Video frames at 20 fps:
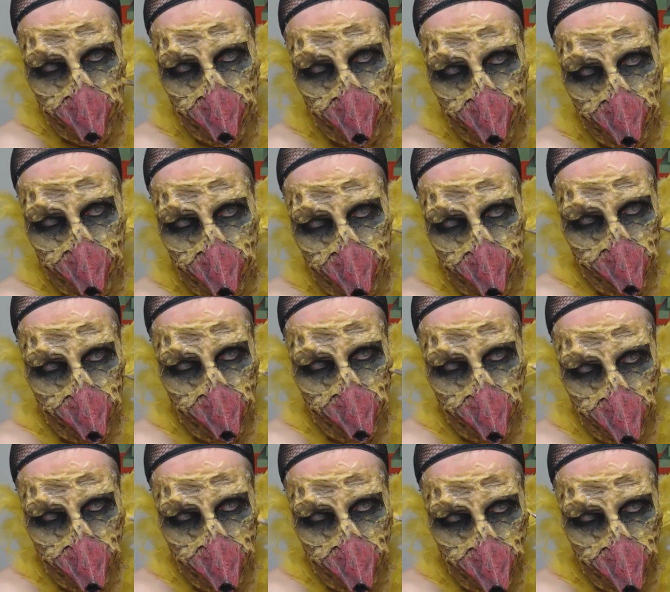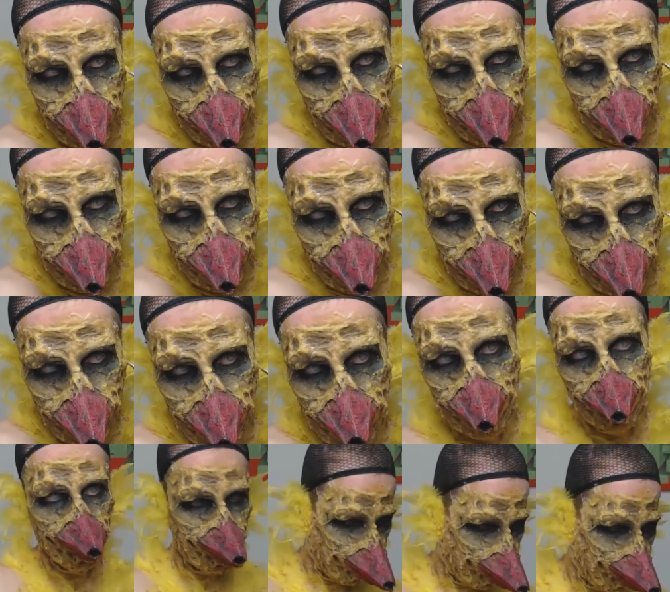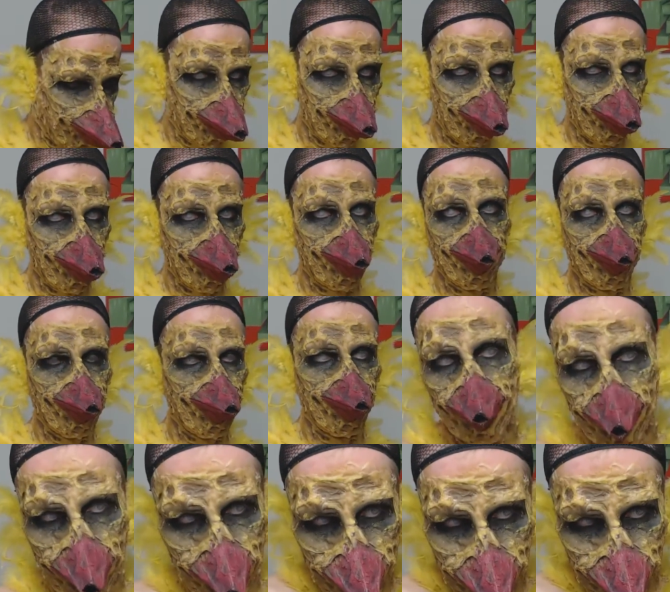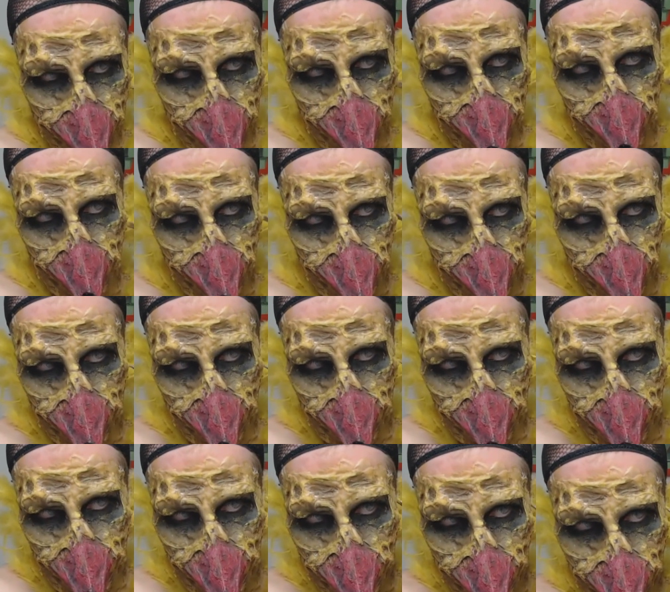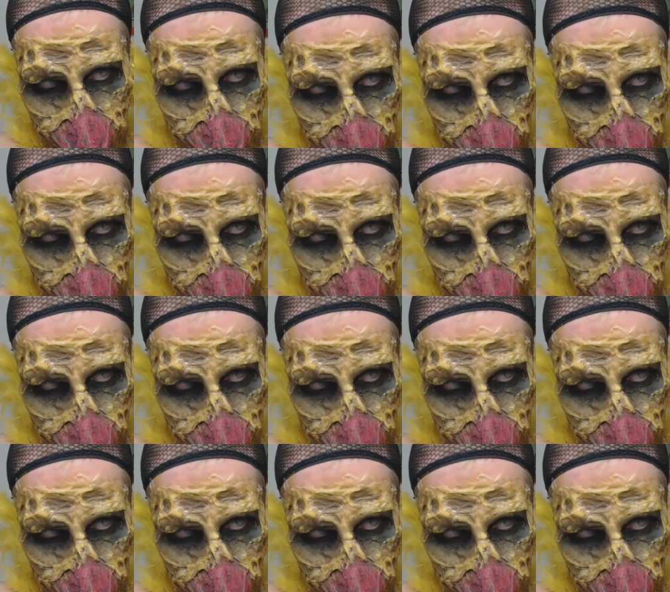too many colors. I just took those I mentioned already,